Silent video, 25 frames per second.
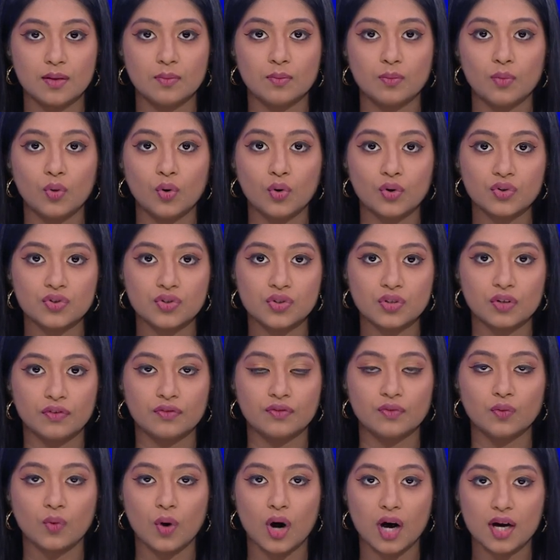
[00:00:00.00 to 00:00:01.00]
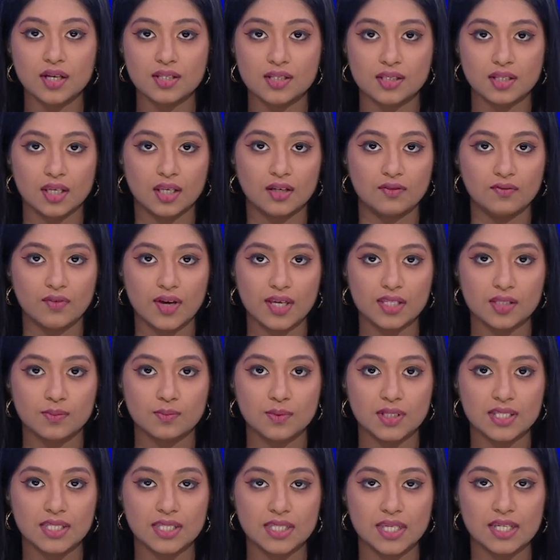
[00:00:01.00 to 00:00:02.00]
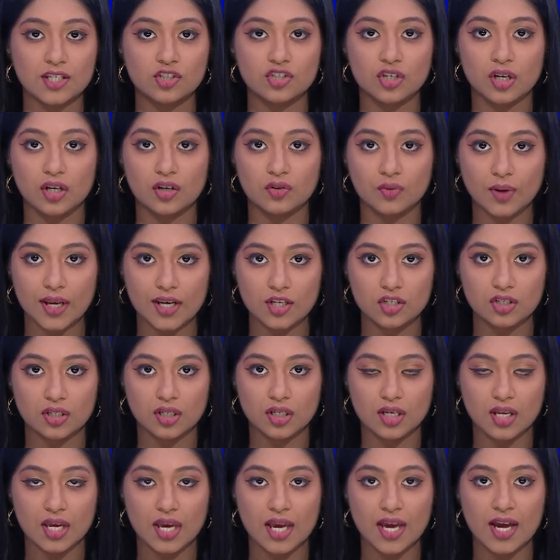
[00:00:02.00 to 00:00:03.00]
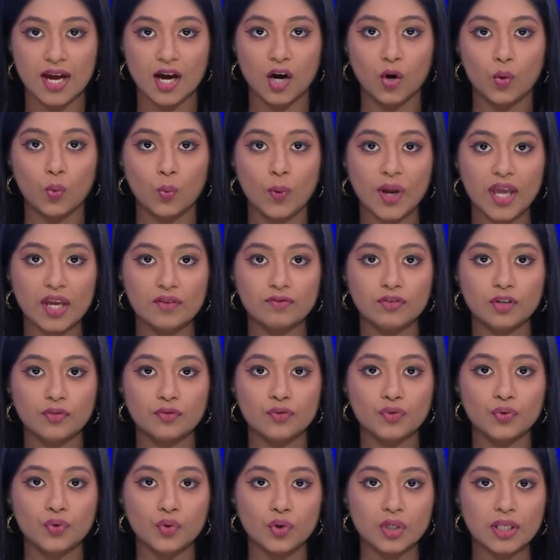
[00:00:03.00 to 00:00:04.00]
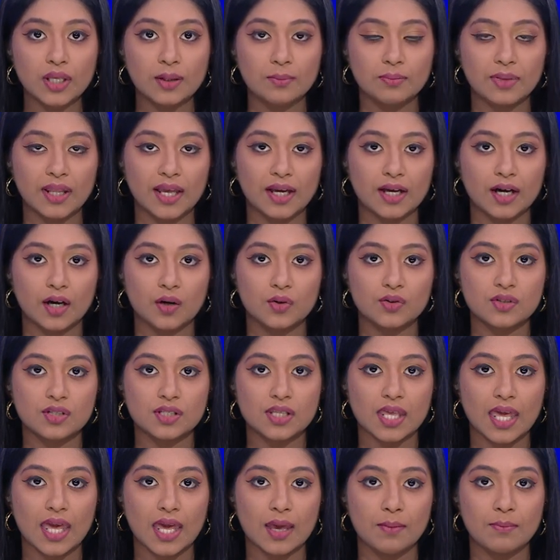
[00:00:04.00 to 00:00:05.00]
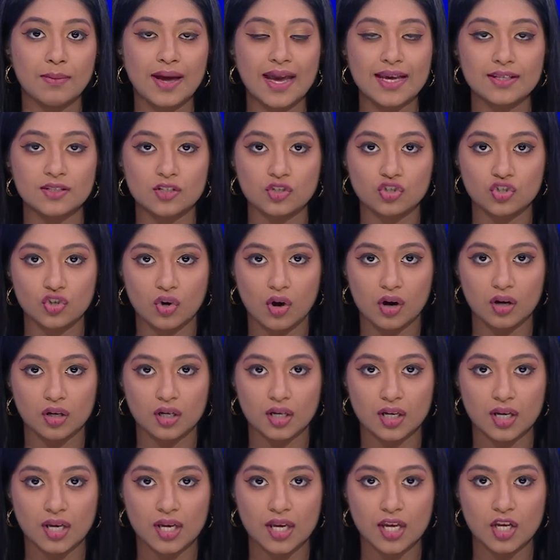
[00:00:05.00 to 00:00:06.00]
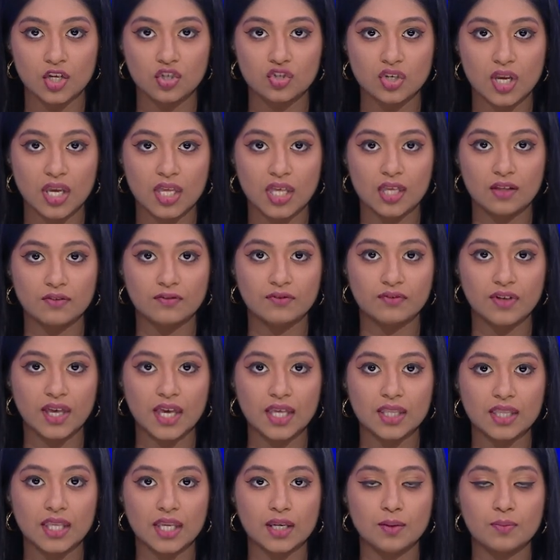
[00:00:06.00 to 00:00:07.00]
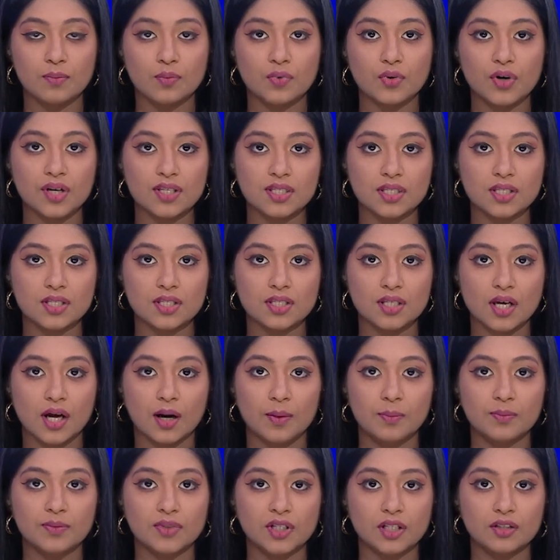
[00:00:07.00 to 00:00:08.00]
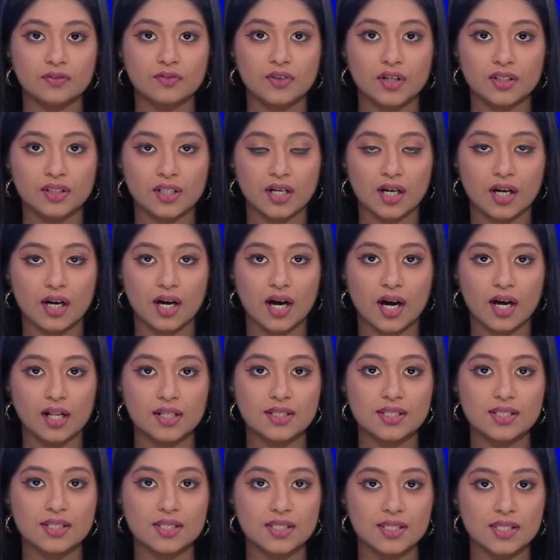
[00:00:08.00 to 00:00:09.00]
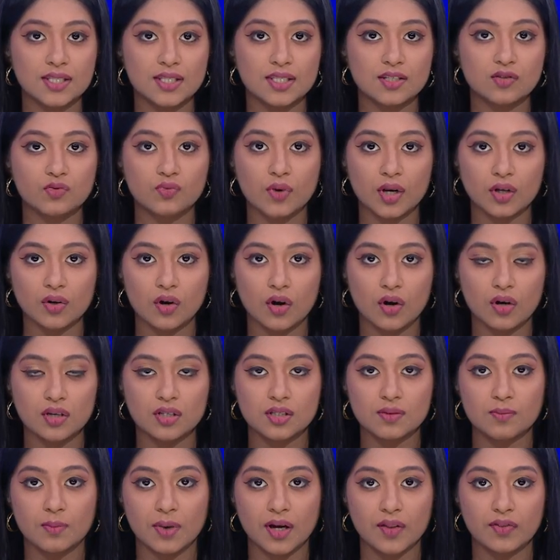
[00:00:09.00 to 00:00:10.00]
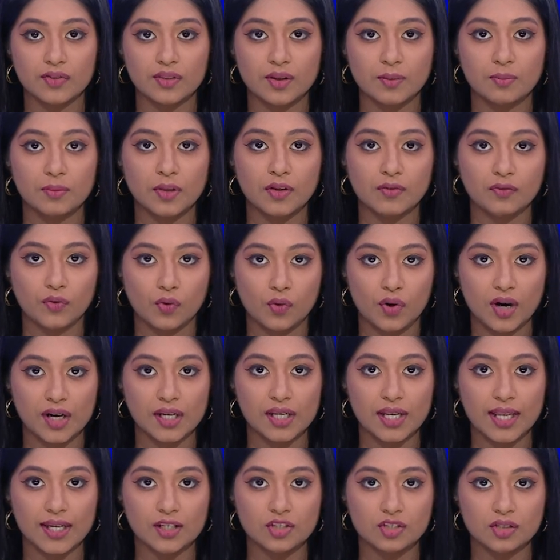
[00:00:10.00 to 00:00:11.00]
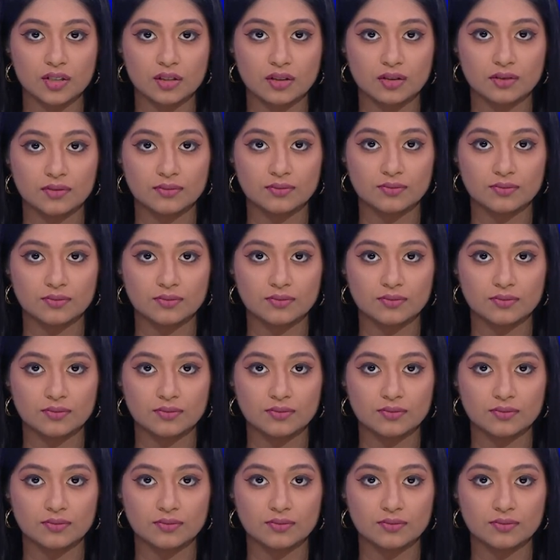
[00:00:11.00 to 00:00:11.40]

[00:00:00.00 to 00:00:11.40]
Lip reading: and boasts of vast investments in generation, a wave of rolling blackouts came as a shock, shaking faith in President Abdel Fattah al-Sisi's records month before an election.